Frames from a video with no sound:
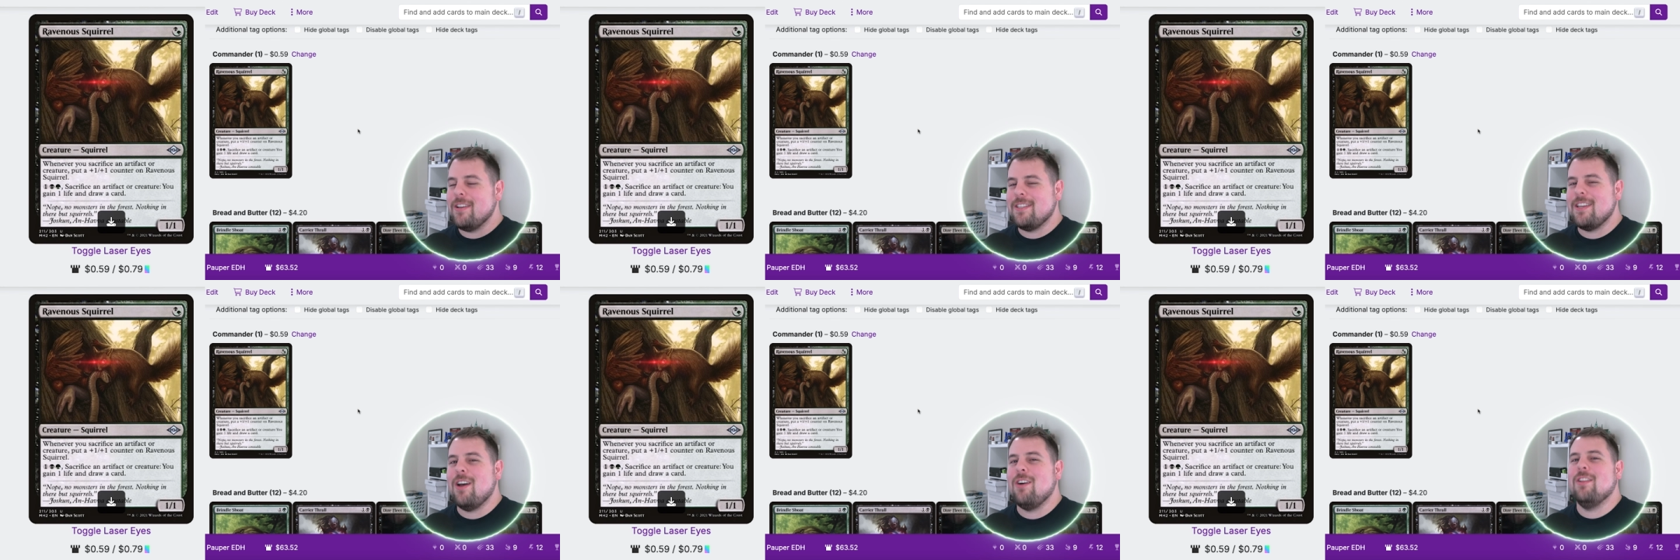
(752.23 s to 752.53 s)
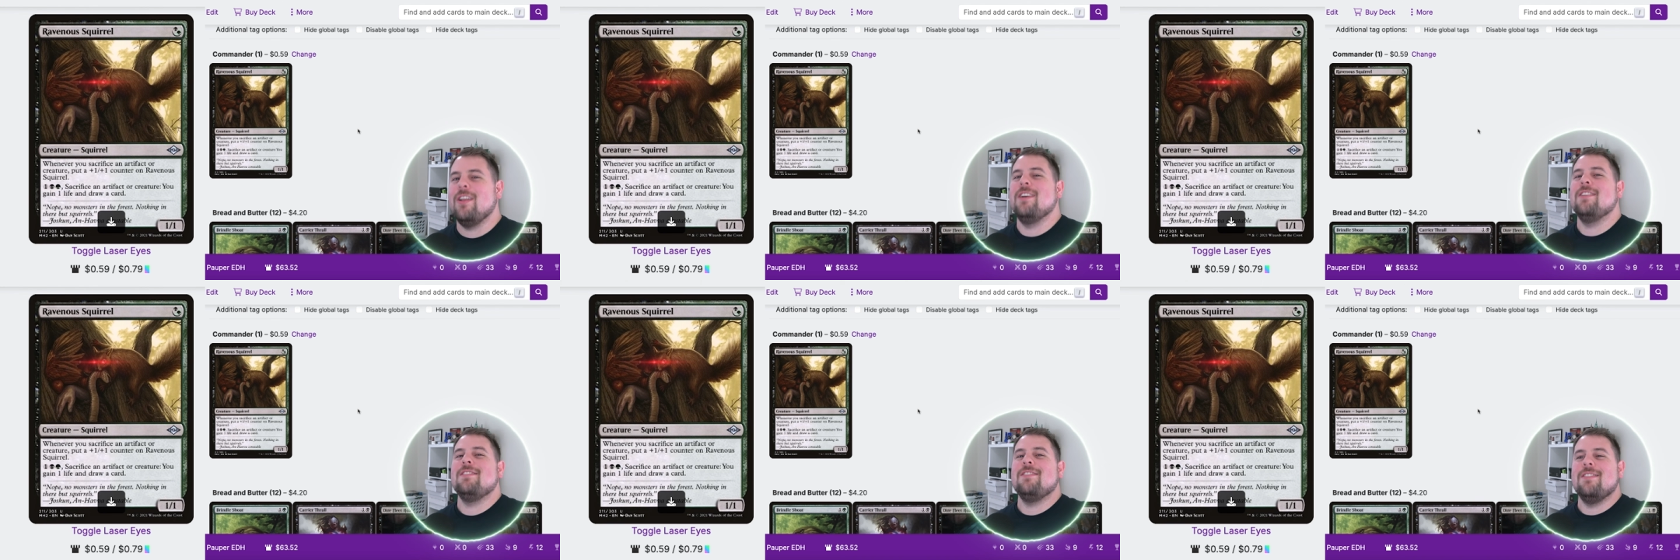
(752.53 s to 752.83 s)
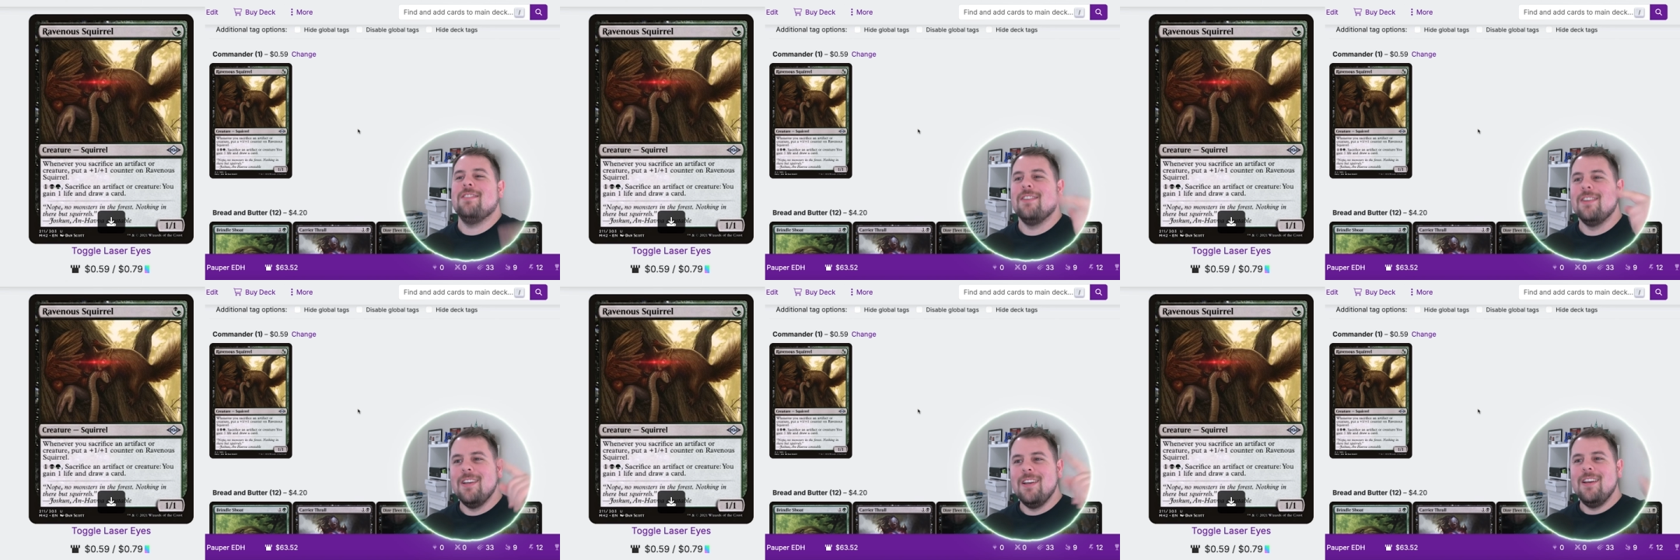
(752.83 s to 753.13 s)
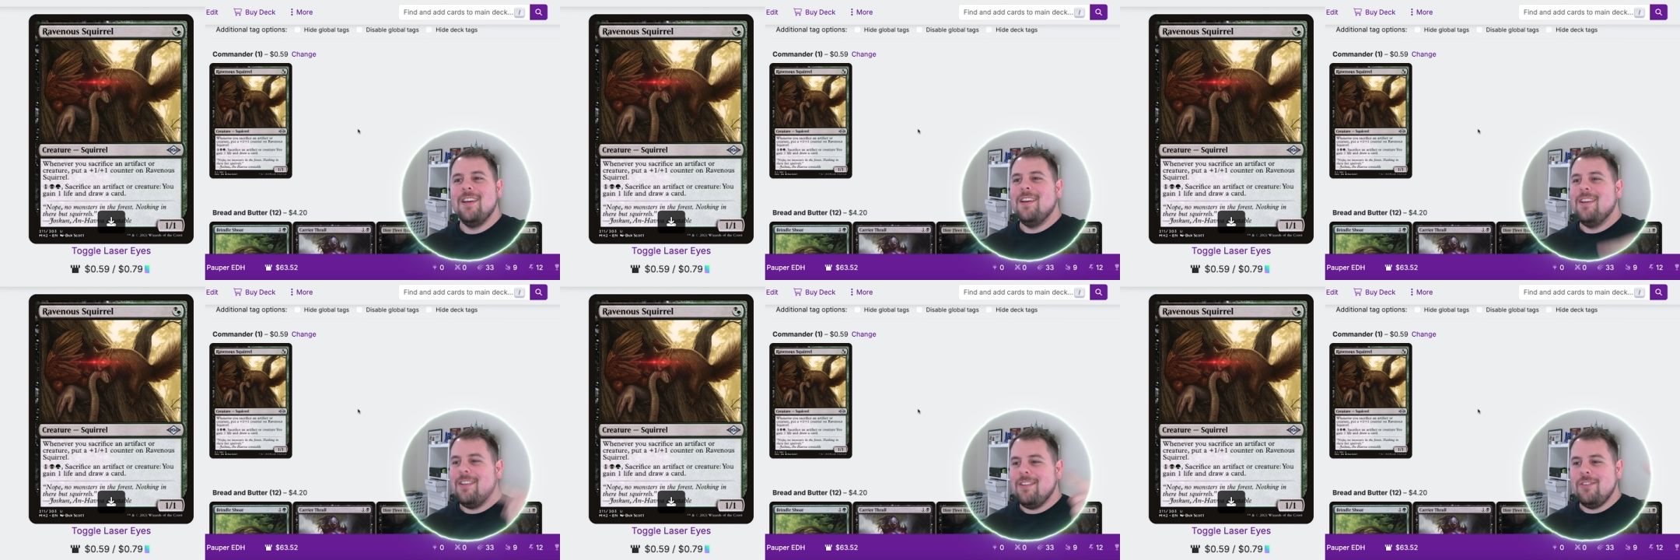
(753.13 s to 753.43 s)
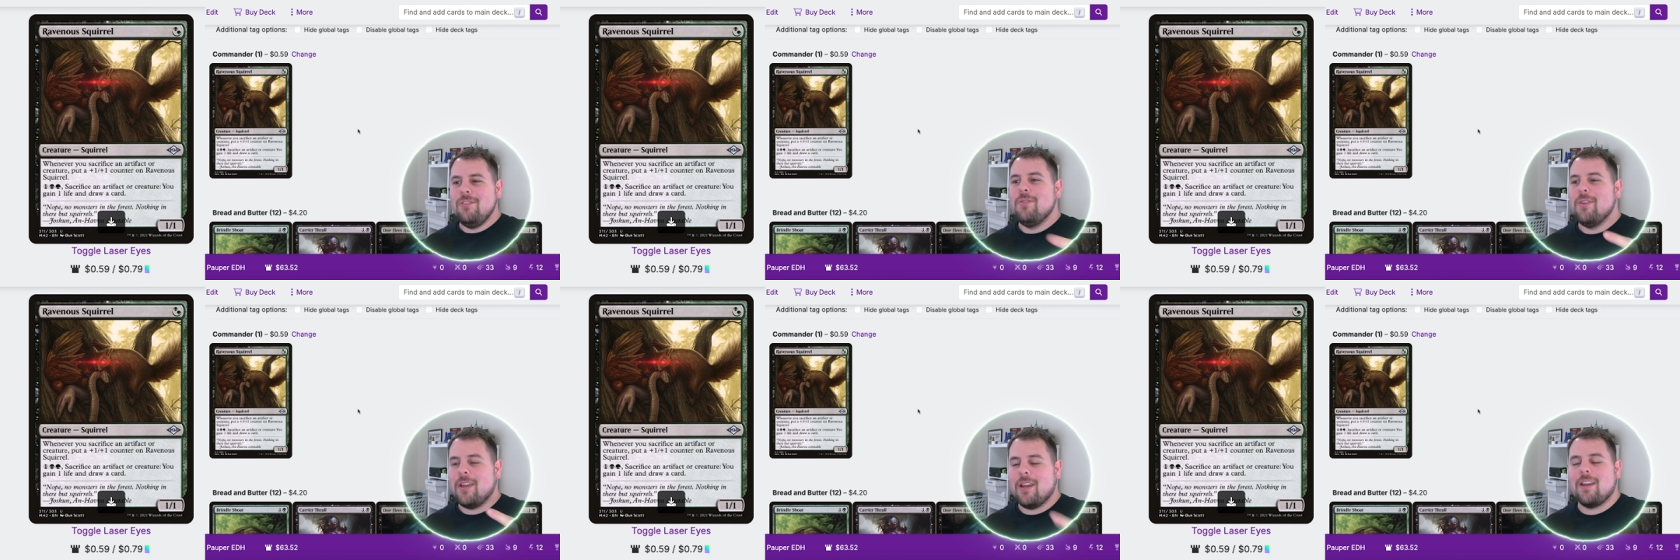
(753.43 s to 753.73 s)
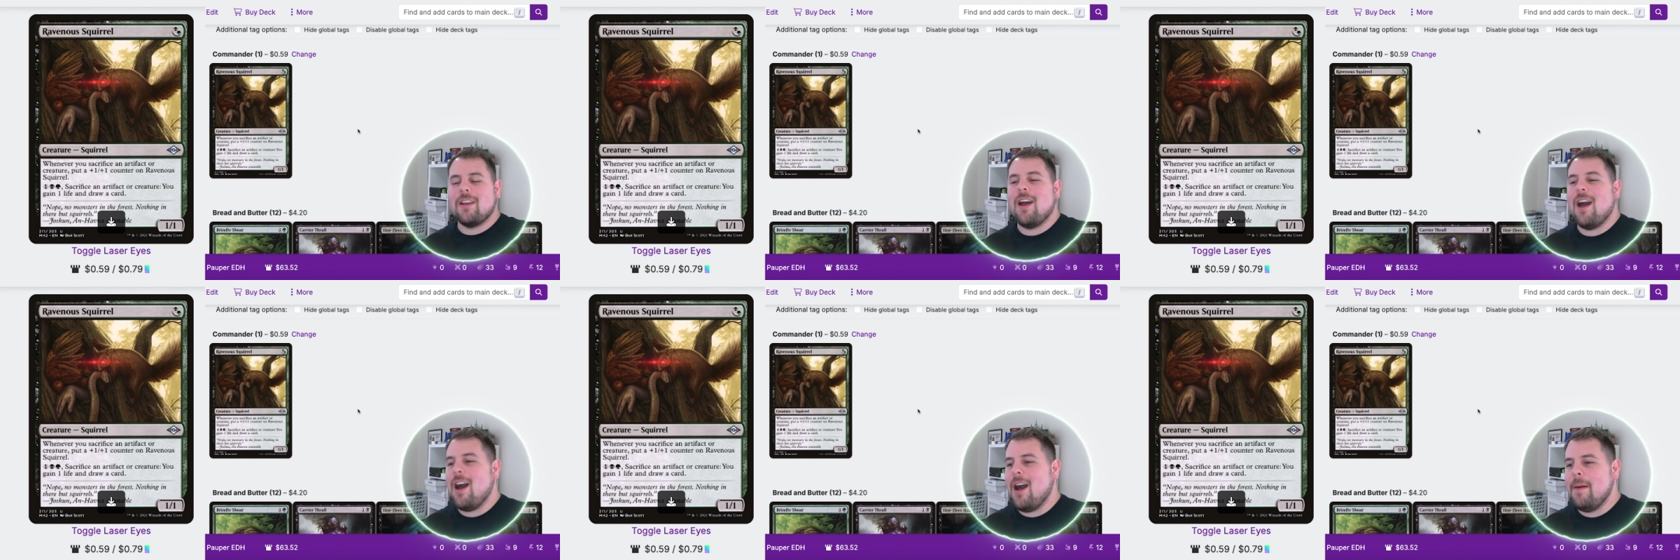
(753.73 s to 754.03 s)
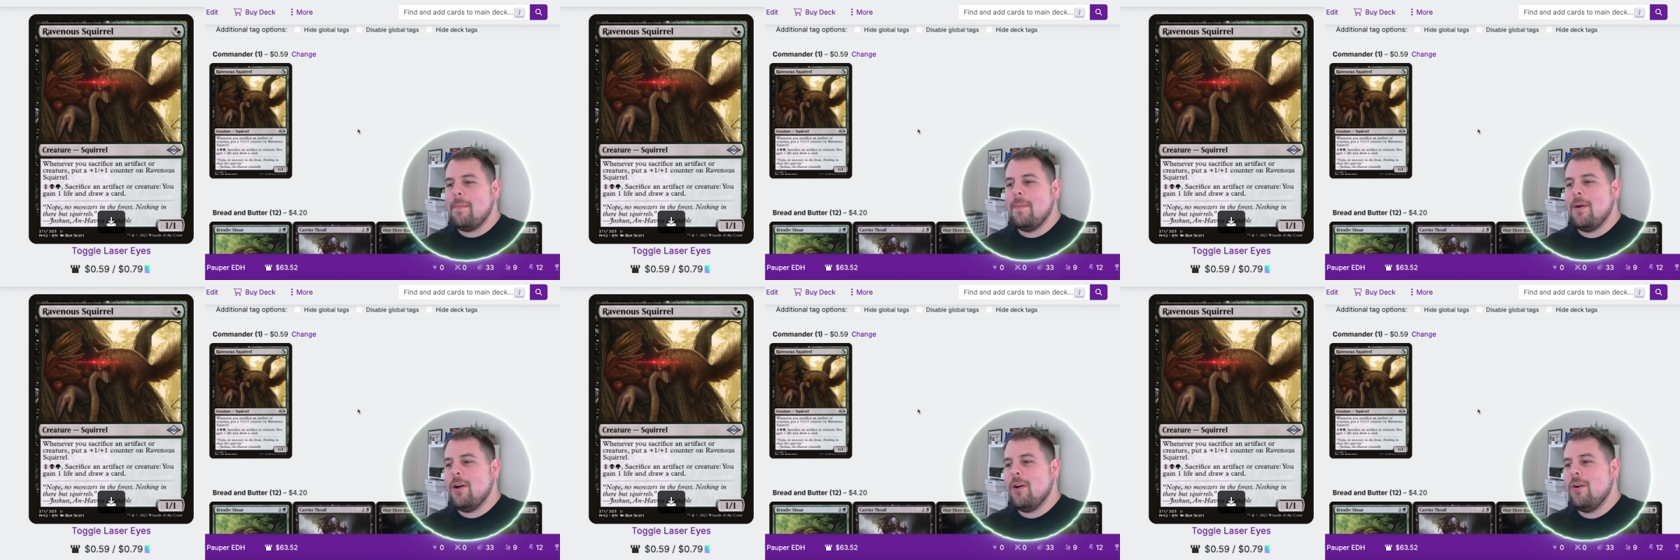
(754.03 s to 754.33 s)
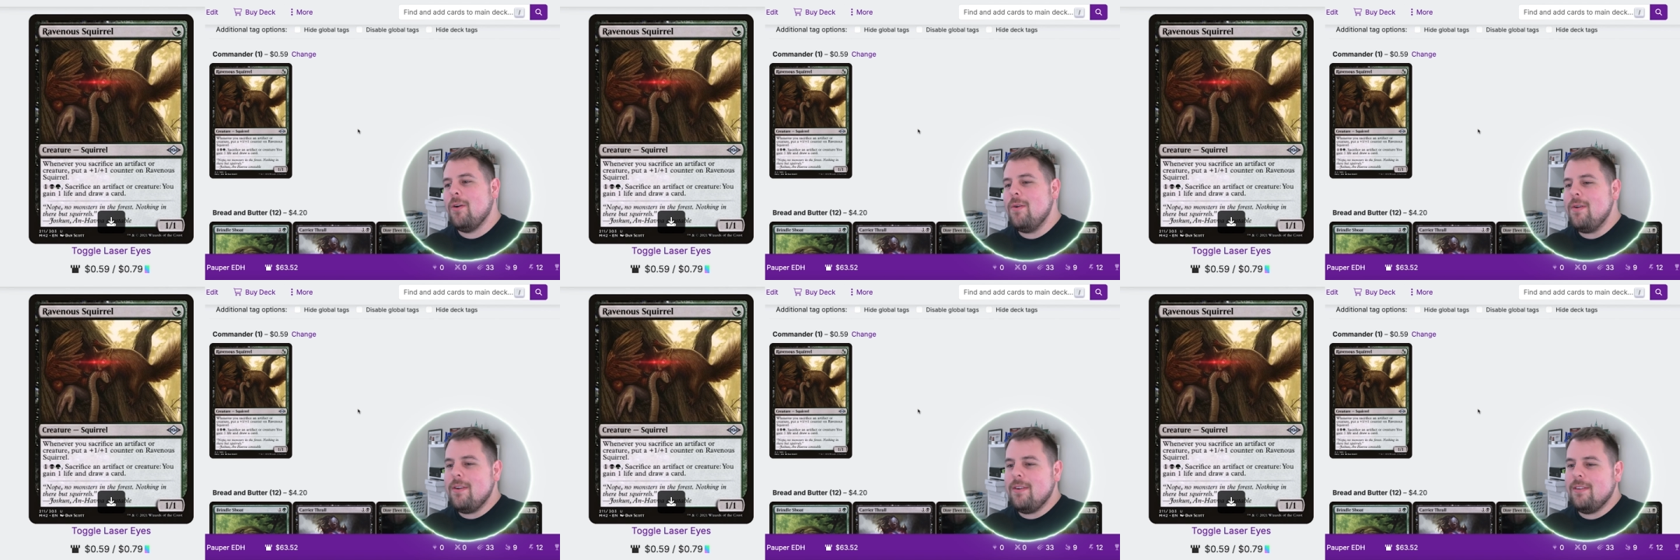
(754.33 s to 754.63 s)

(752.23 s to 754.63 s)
outlets and doing a combo.